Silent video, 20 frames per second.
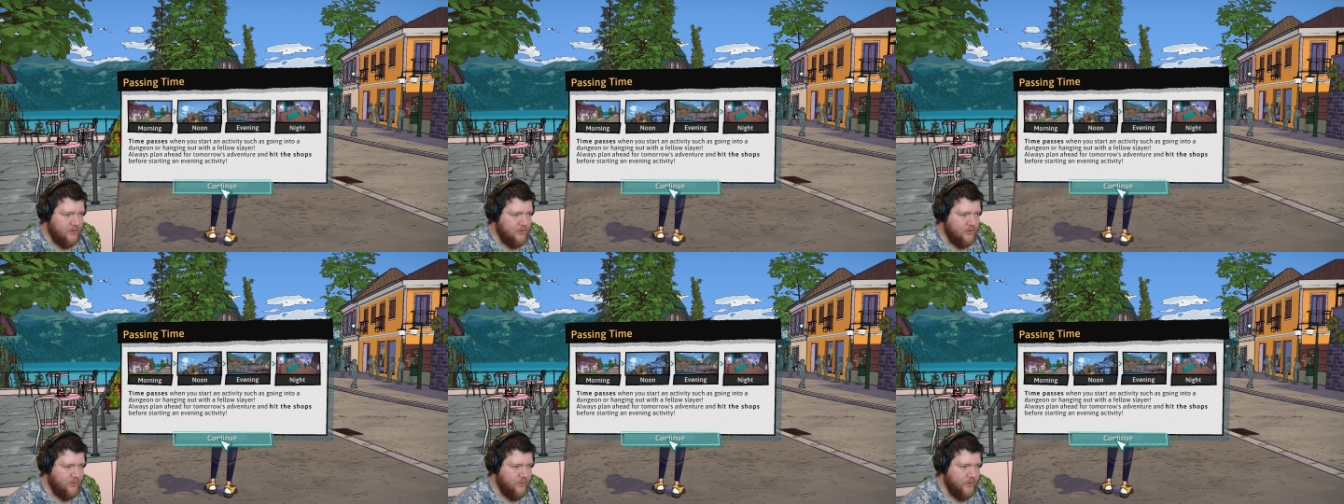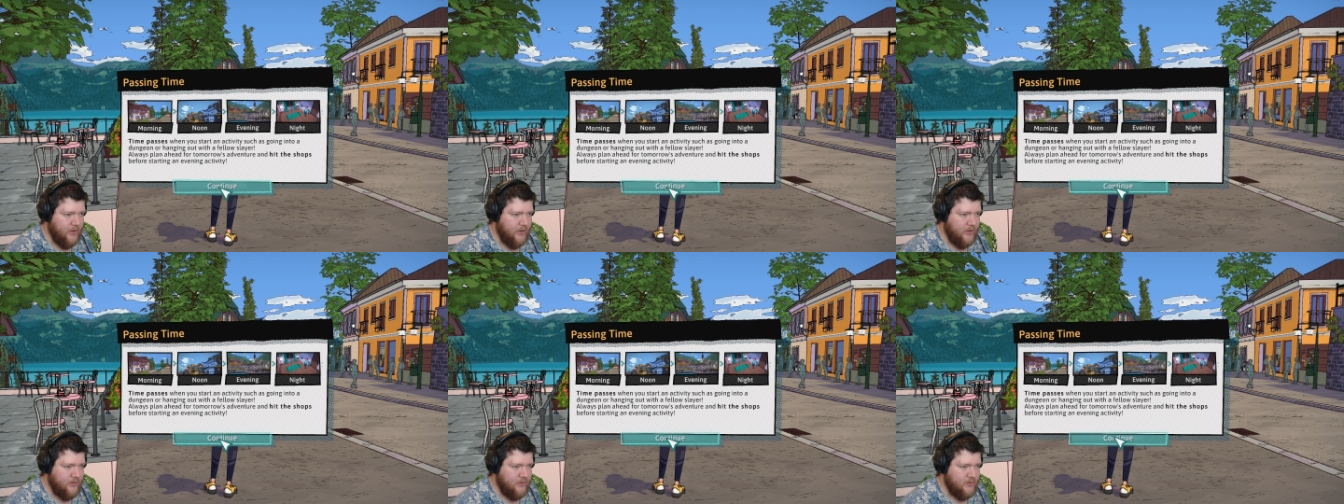
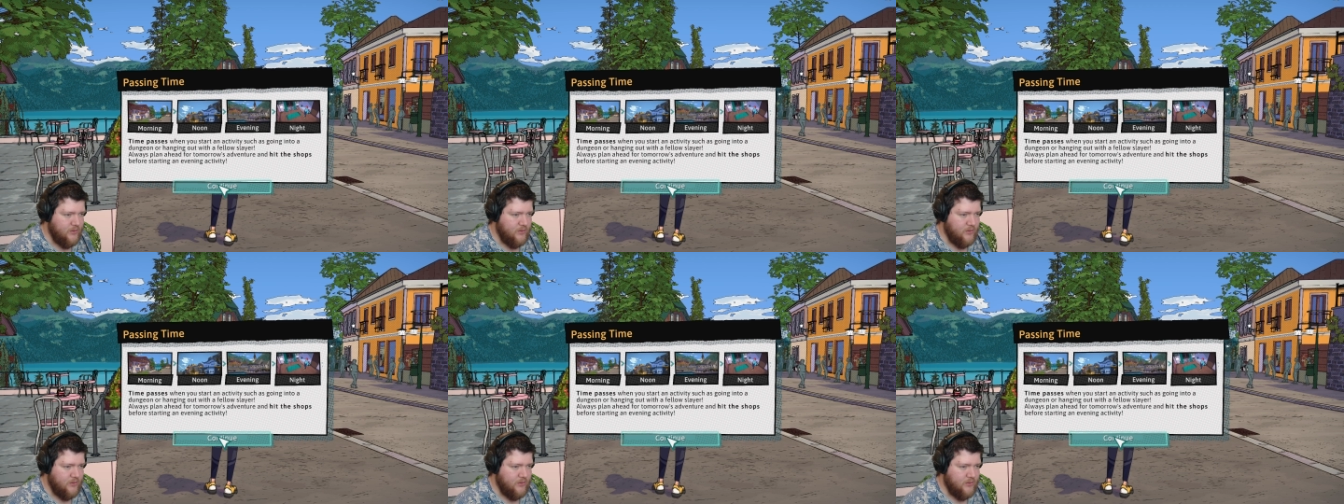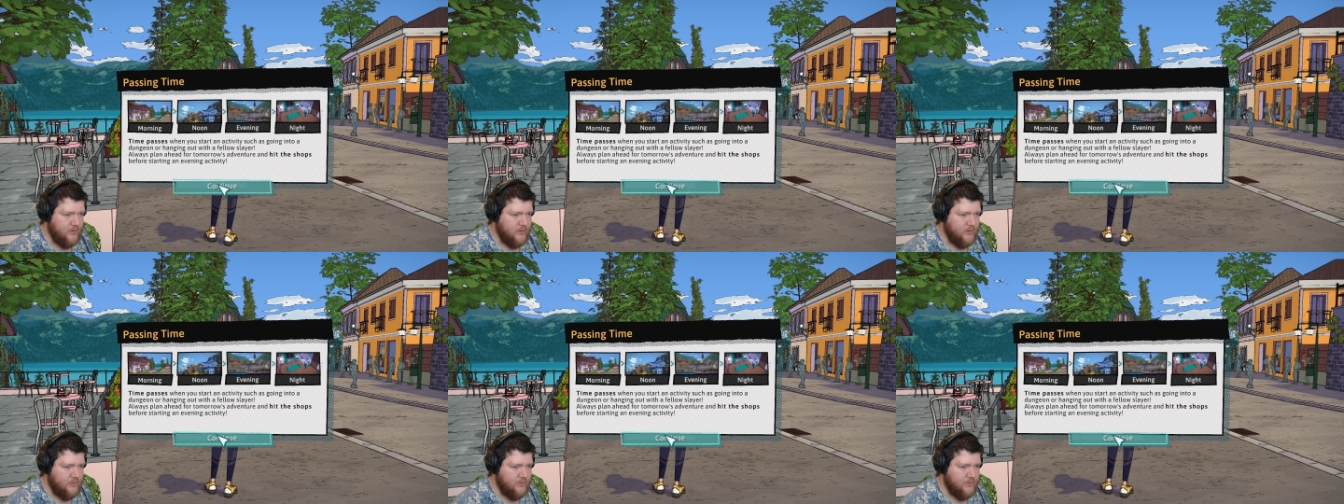going into
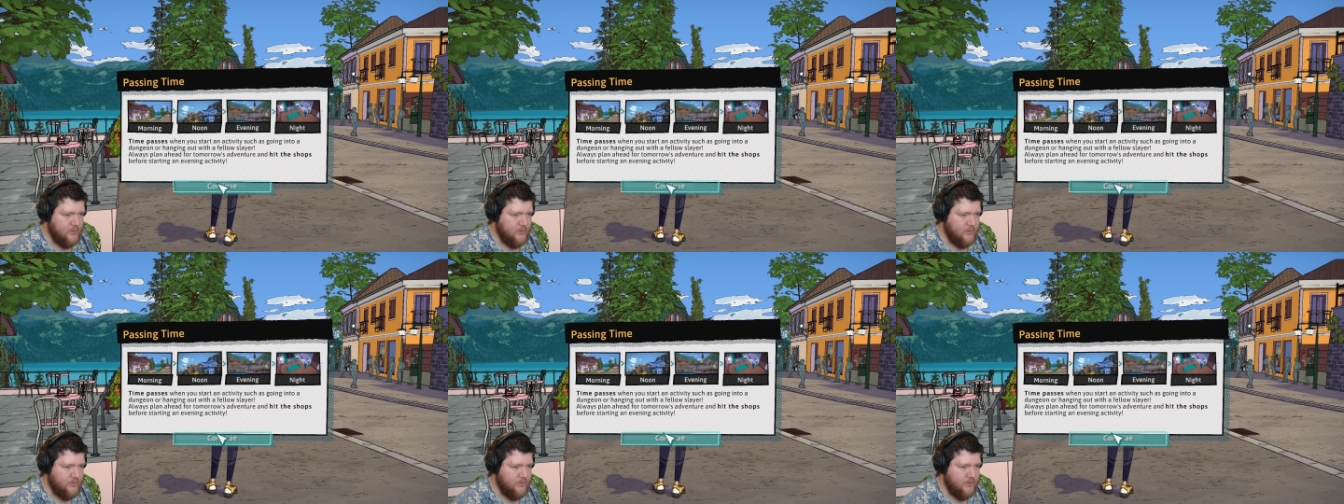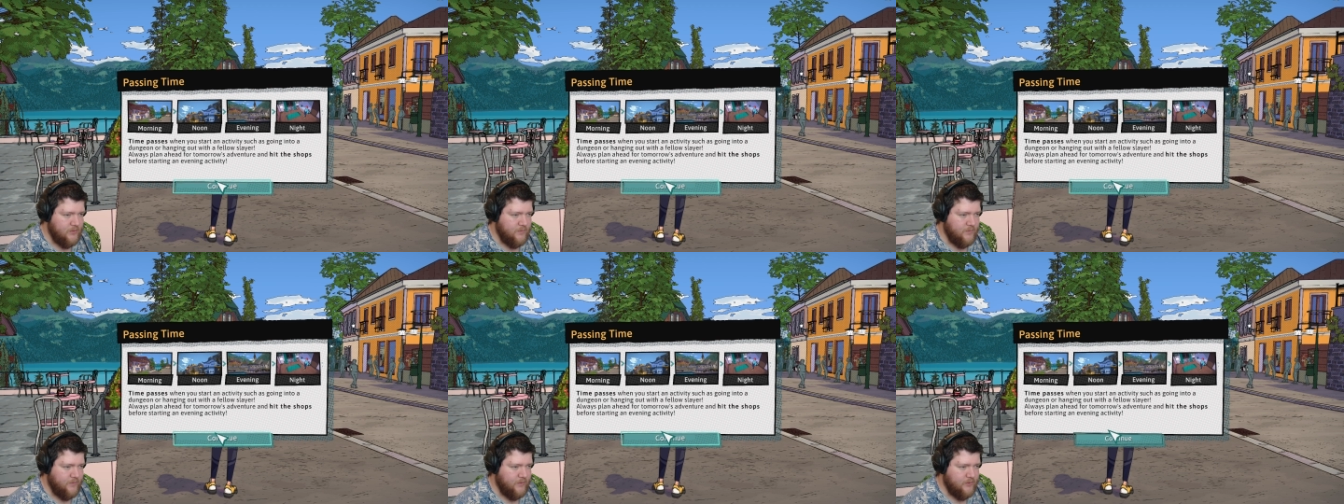
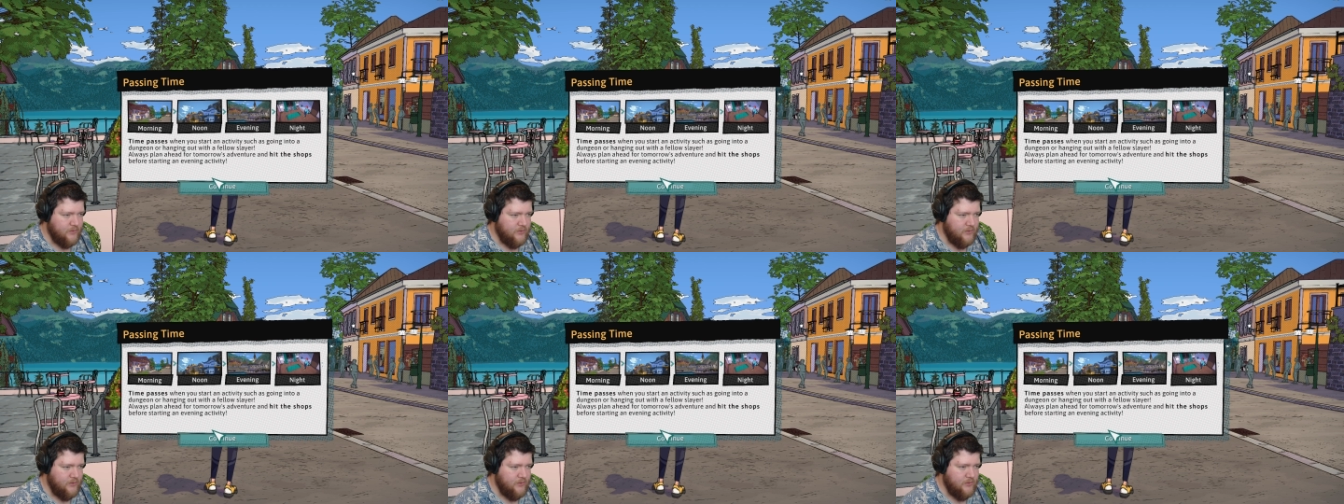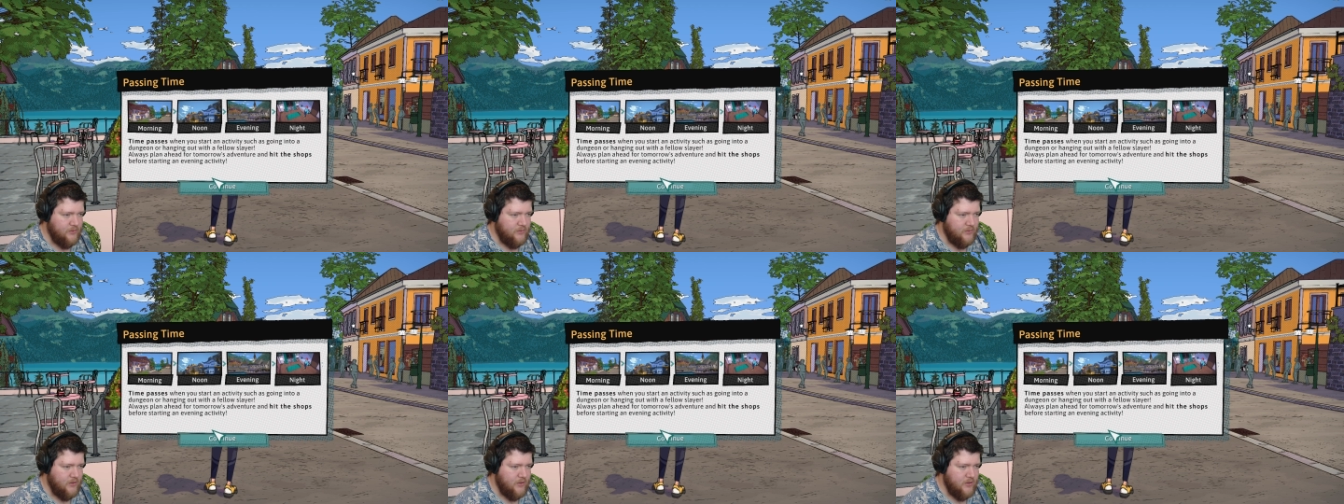
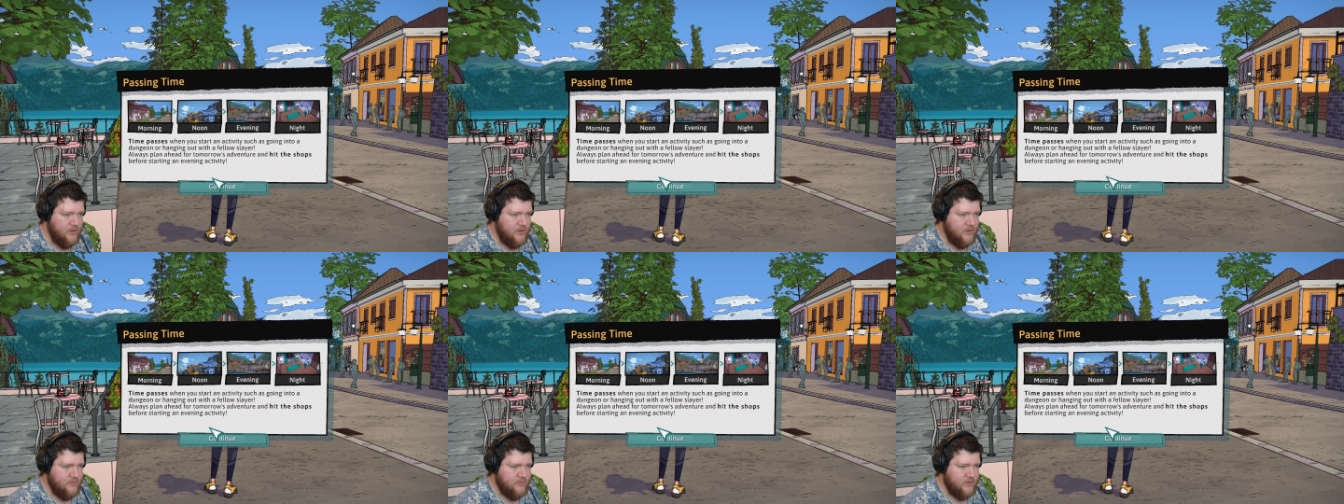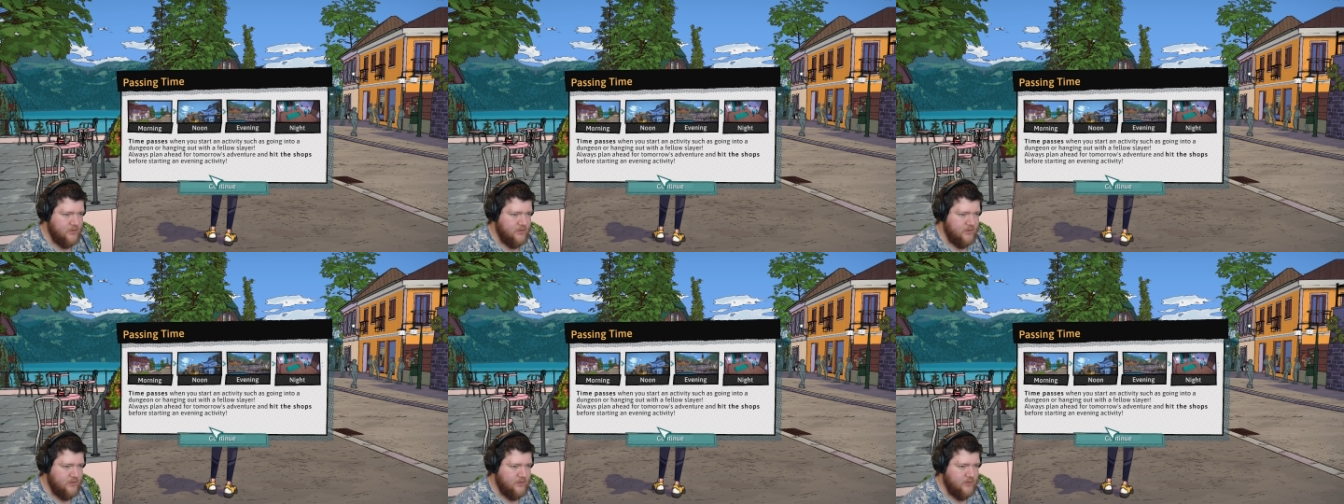the
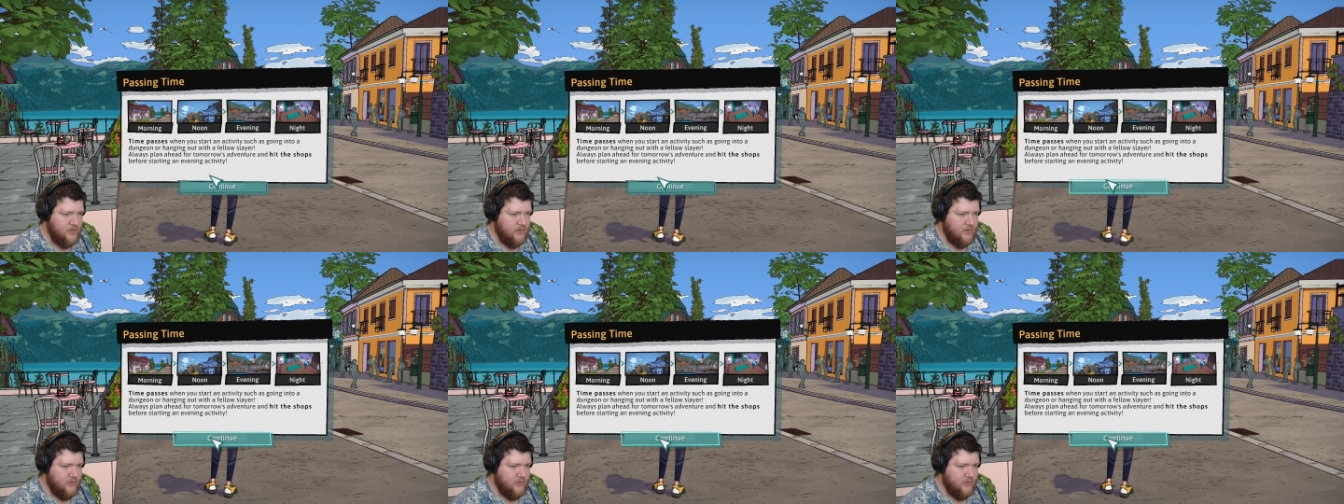uh,